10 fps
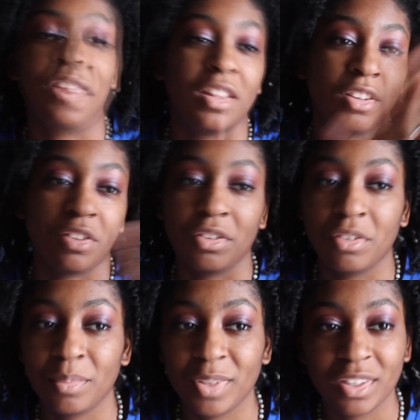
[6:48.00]
that, and the
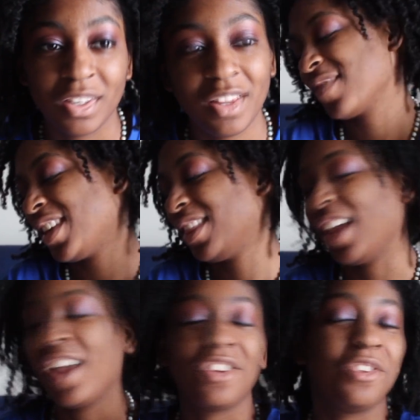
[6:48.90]
third. But
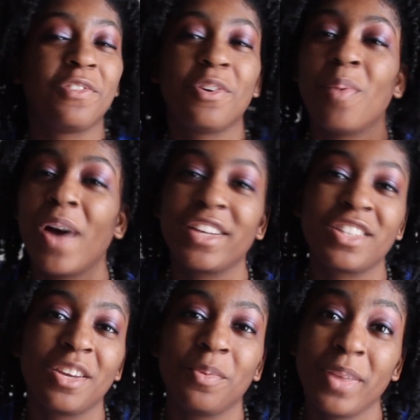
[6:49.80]
thank you for
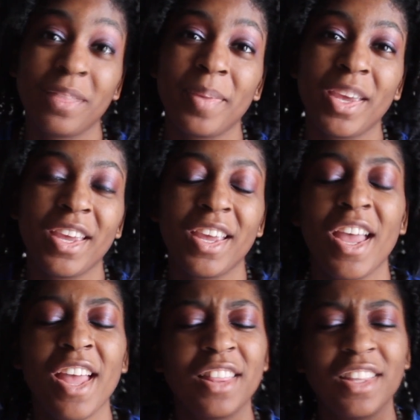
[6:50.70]
watching with me.
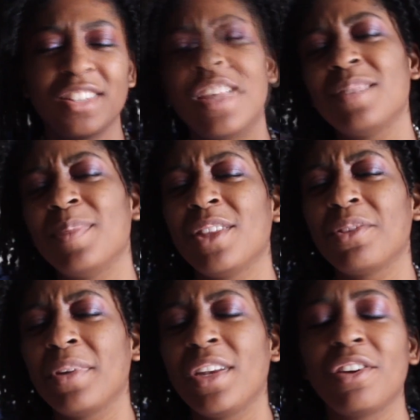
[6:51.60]
This has been
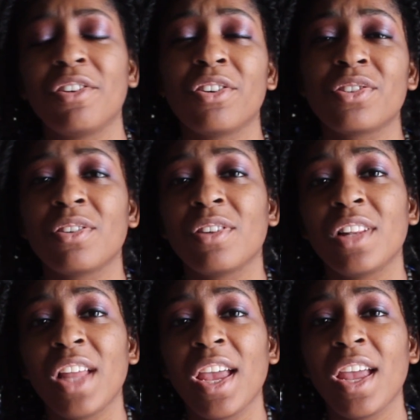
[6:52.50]
3D Girls Are
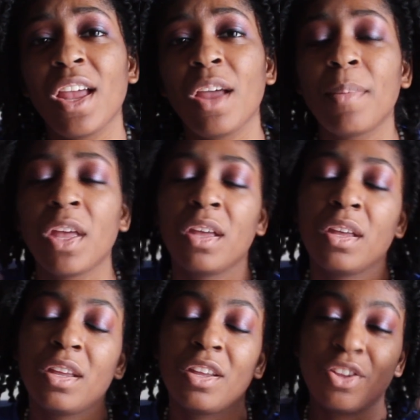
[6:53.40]
Lame,
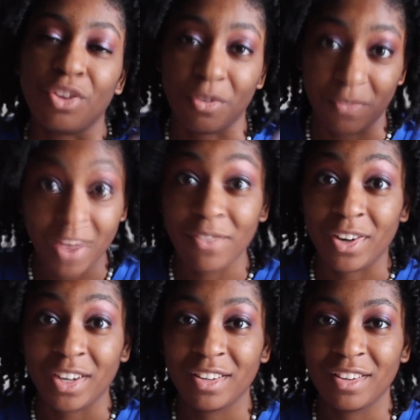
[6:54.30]
your
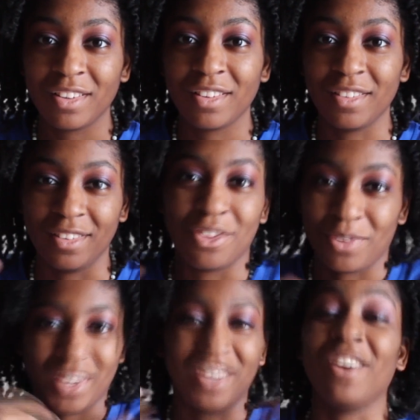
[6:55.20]
favorite
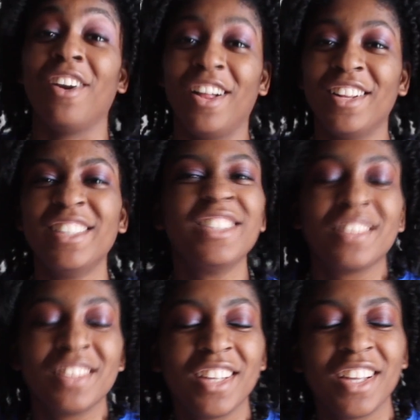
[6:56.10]
3D girl.
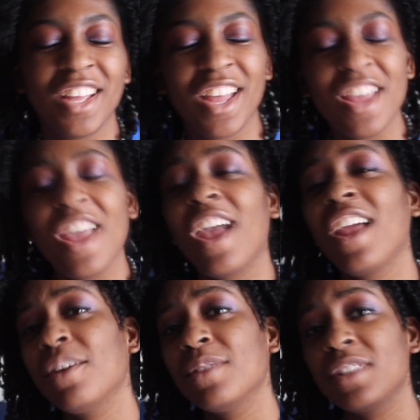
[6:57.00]

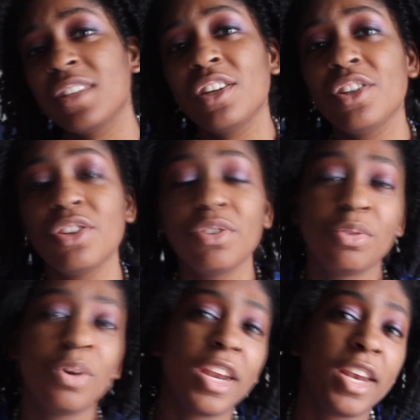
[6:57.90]
And I will see
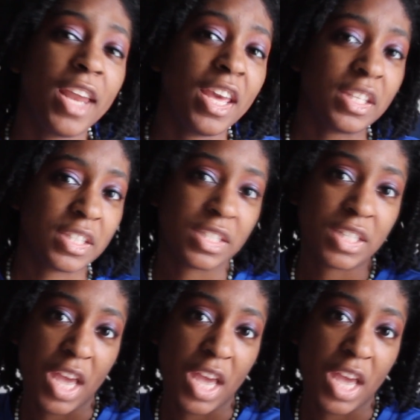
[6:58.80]
you next